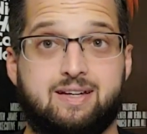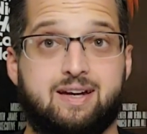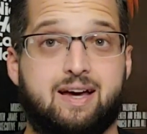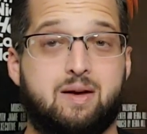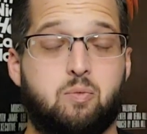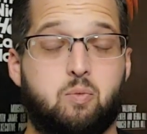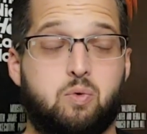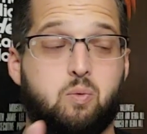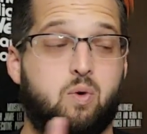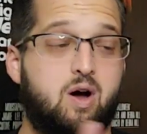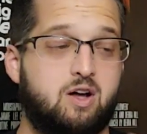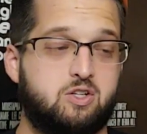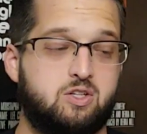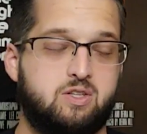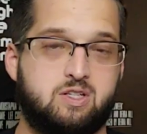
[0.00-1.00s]
and I would
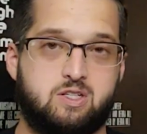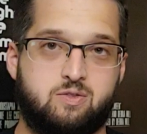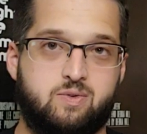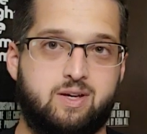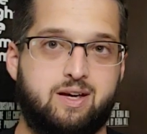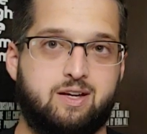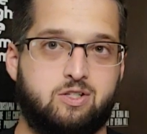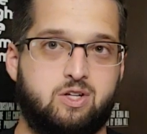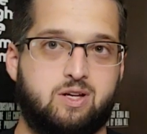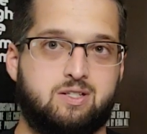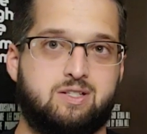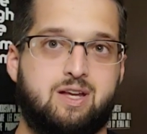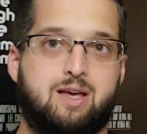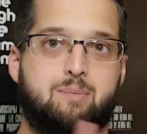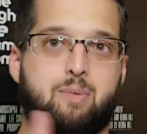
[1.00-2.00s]
watch this
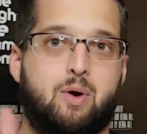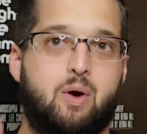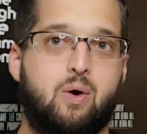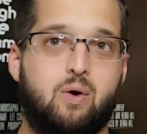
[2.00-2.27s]
VHS tape